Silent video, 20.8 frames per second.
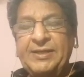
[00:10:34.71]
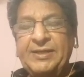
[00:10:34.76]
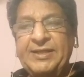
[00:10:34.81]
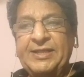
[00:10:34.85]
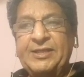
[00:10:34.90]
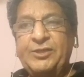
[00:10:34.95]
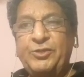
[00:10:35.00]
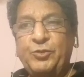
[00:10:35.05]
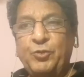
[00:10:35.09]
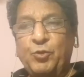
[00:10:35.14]

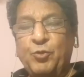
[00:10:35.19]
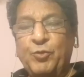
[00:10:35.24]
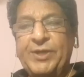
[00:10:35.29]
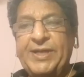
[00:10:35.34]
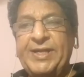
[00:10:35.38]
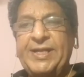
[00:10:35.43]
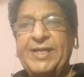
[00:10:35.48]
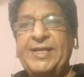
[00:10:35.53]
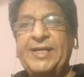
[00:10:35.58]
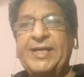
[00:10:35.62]

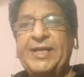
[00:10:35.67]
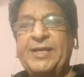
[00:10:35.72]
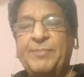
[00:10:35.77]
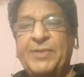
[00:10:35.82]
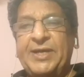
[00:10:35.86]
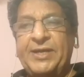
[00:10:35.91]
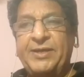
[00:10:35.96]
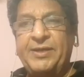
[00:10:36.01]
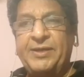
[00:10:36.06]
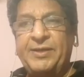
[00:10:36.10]
storing and
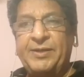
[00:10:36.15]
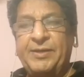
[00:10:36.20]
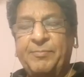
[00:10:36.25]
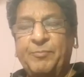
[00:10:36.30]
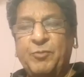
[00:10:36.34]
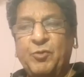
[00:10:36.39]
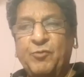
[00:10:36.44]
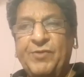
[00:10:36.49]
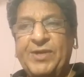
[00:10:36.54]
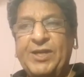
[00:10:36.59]

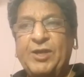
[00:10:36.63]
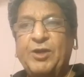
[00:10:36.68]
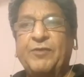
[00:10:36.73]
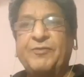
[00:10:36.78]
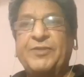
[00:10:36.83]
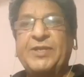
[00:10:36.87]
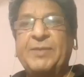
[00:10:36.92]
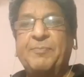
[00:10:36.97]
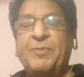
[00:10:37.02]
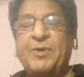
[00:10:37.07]
moving of
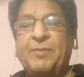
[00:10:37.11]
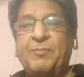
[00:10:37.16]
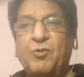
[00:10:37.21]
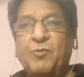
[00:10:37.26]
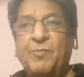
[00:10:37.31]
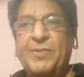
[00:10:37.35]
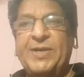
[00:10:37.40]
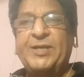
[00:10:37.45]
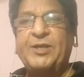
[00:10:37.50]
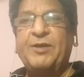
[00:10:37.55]
the
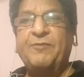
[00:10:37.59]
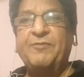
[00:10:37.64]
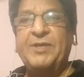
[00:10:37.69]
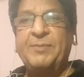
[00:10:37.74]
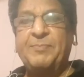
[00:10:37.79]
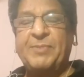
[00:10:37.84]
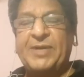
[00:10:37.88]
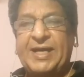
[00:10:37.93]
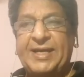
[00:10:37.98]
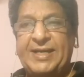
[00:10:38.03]
movement of the
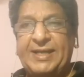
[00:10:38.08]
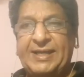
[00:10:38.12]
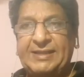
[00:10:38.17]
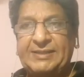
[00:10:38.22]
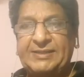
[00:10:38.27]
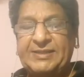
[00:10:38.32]
pranas.